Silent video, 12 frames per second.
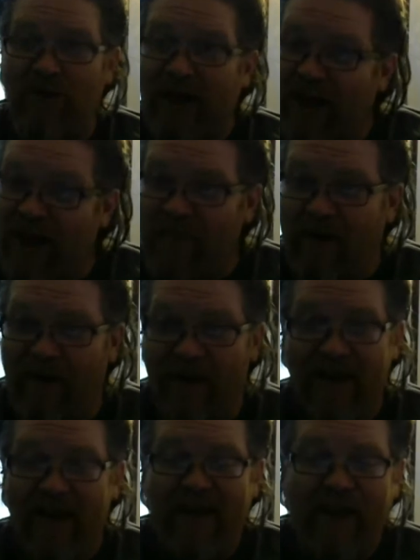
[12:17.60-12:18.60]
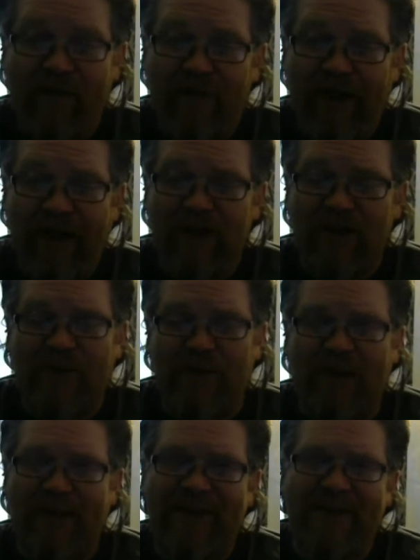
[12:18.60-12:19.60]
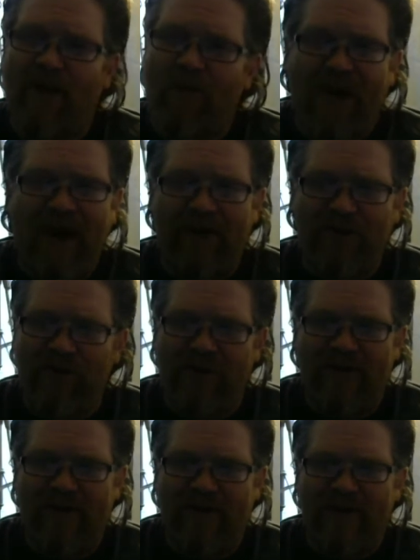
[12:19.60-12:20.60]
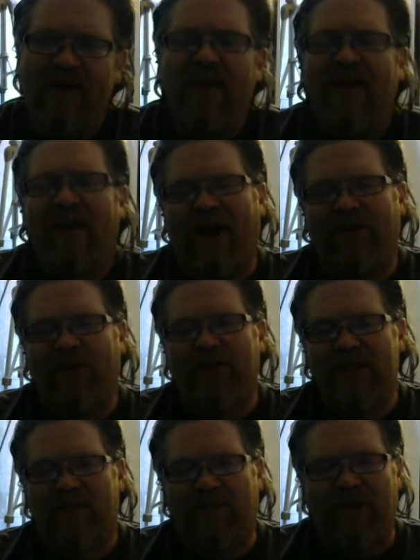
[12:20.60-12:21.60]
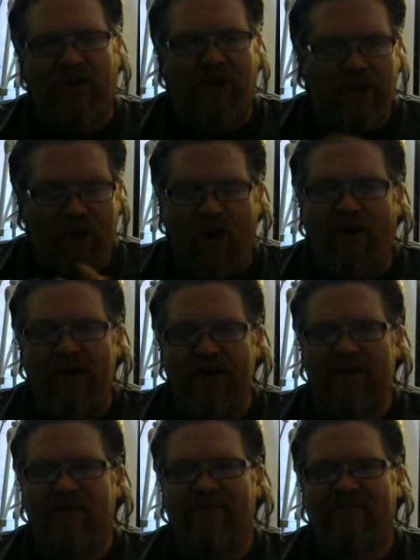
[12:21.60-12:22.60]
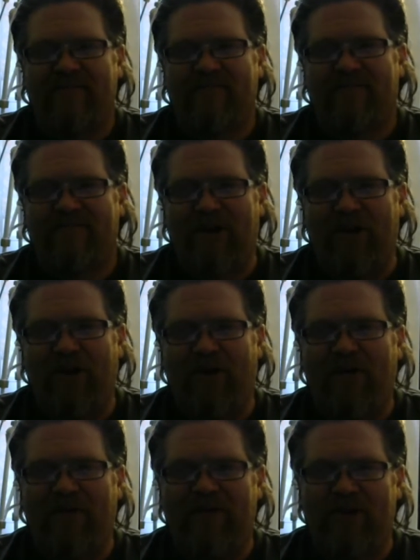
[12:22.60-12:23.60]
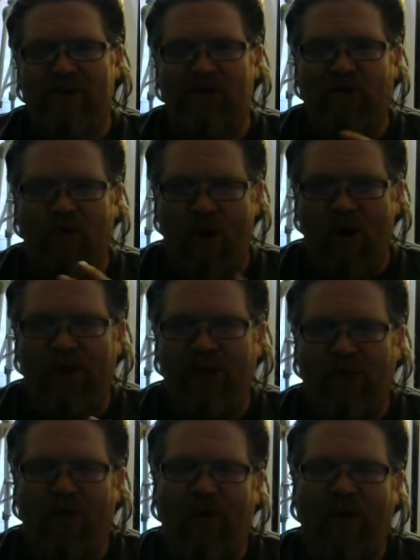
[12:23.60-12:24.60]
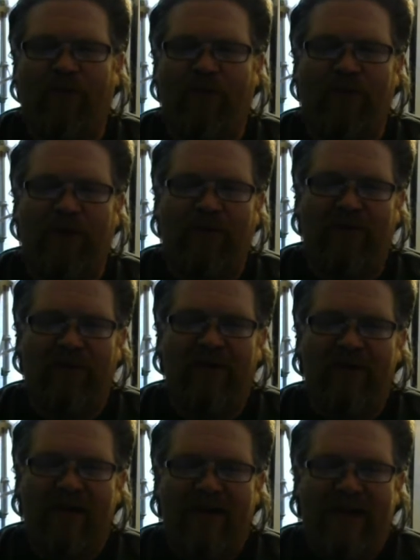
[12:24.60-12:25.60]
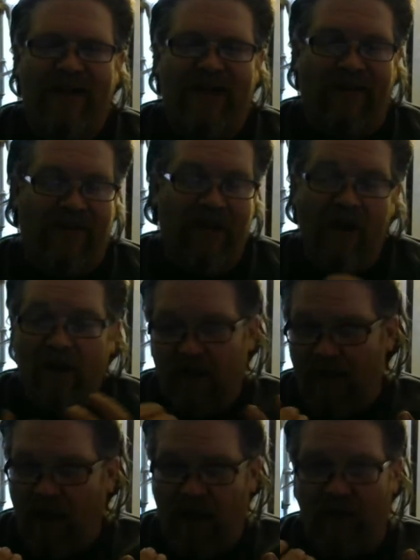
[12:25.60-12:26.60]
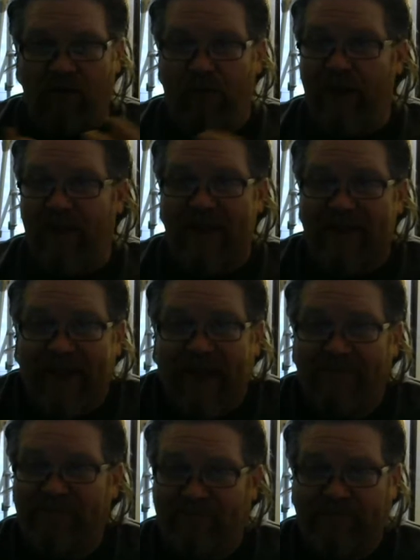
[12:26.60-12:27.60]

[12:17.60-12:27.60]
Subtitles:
per diem and everything else, but that's not why I do this. I do this to be a good artist, and just do quality work for people. And really, that's it.